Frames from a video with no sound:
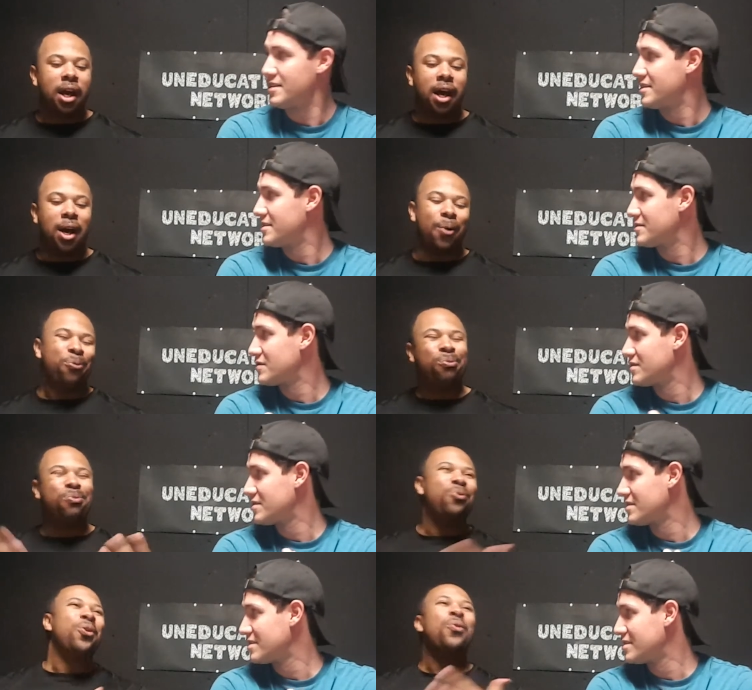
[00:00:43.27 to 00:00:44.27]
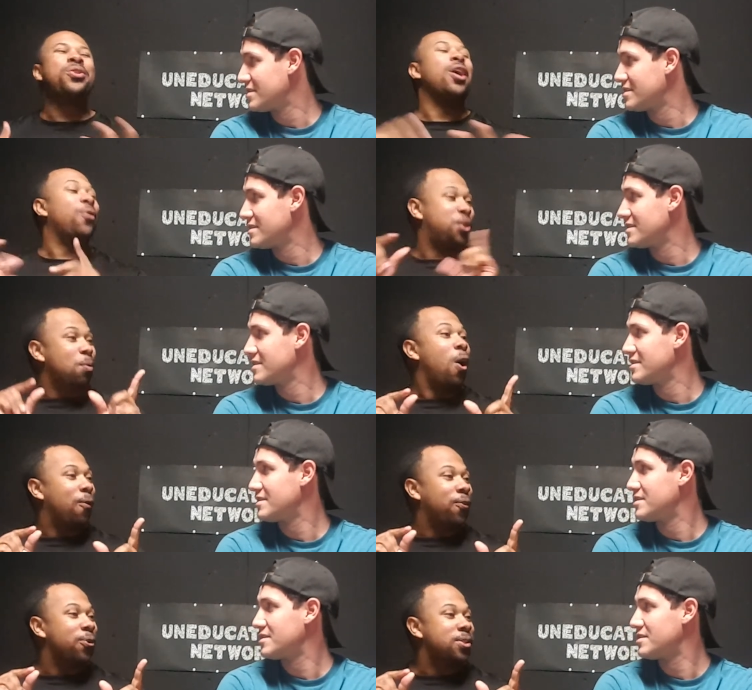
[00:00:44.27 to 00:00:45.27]
Speaker 1: Uh, Let's talk small
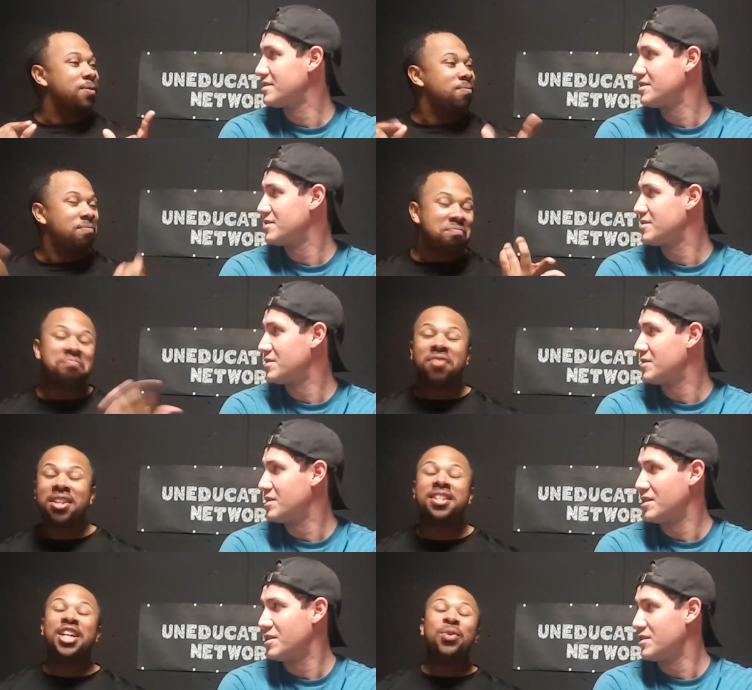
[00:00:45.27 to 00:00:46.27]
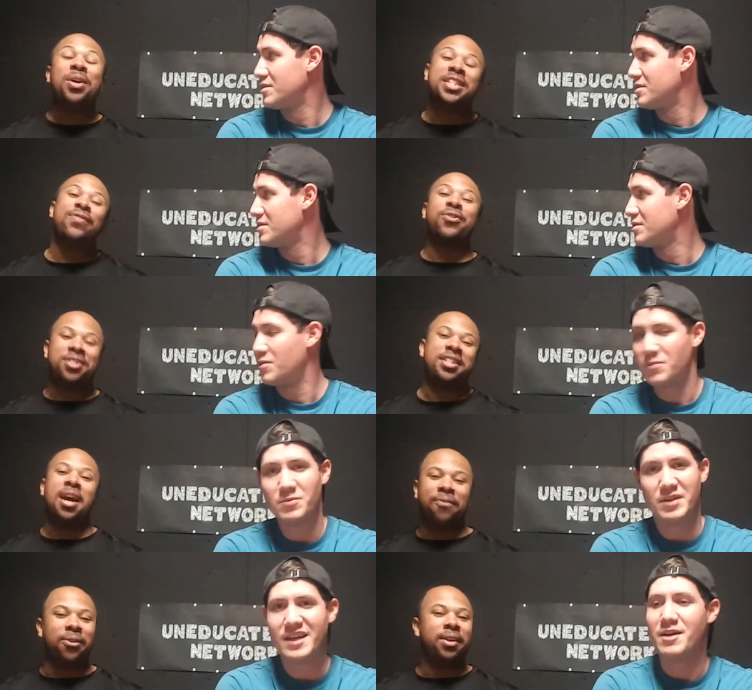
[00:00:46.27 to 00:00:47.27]
first. Let's say USC versus
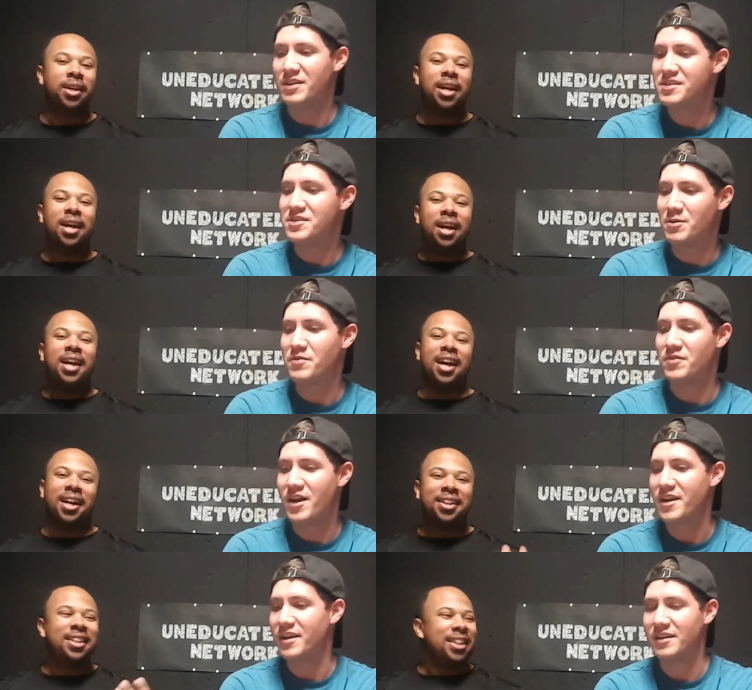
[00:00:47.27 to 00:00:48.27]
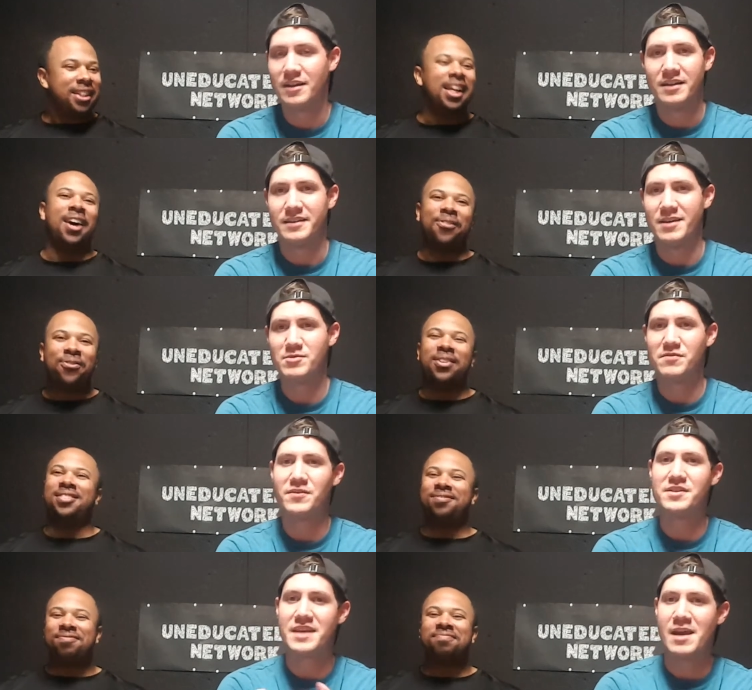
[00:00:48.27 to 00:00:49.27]
Stanford. Well, yeah, let's start with yeah. Friday. Yeah, that
Speaker 2: was the
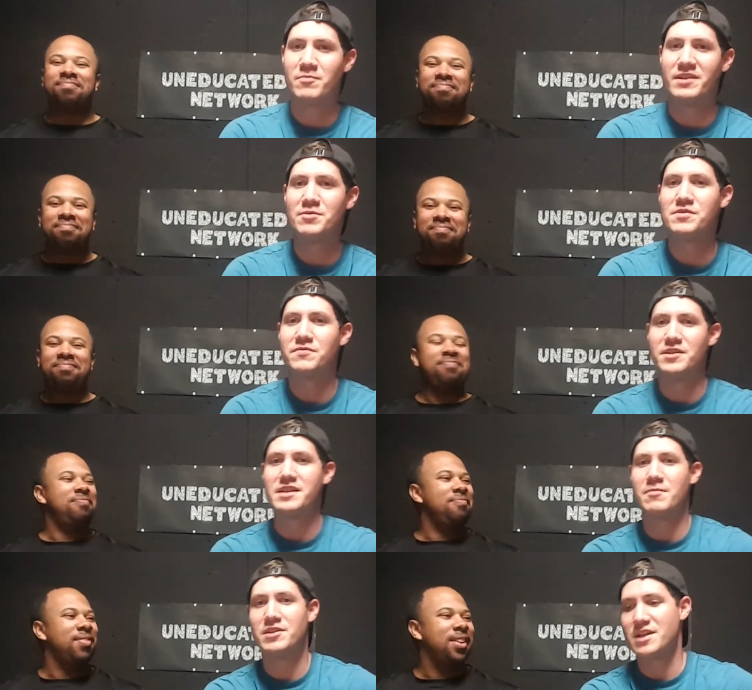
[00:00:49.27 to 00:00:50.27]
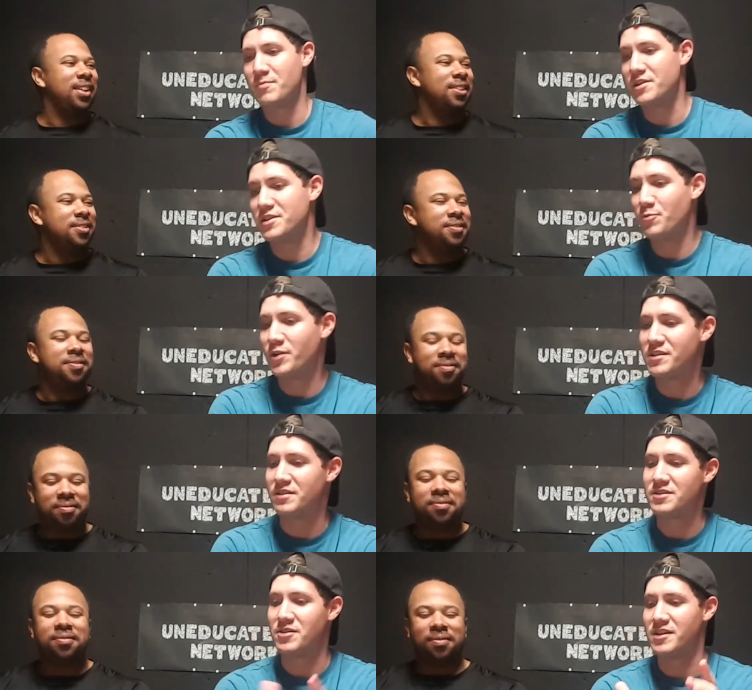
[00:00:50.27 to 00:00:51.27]
first game. That was the first game of the championship week. So
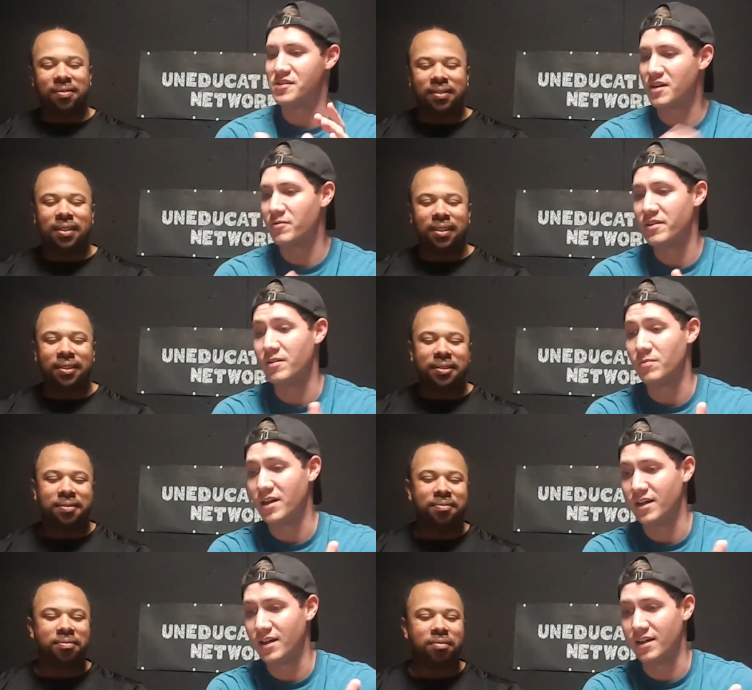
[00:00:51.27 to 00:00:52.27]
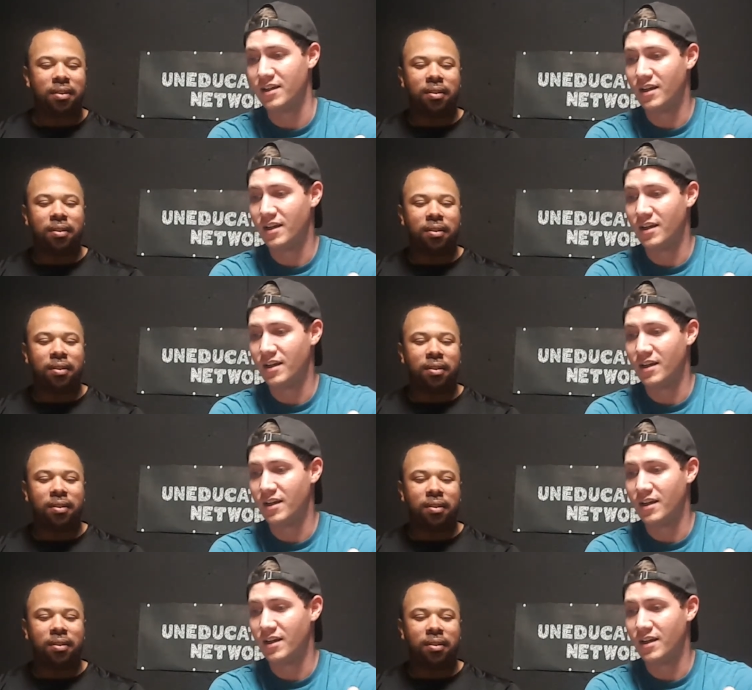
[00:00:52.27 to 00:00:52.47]
let's go ahead and start with them. Uh,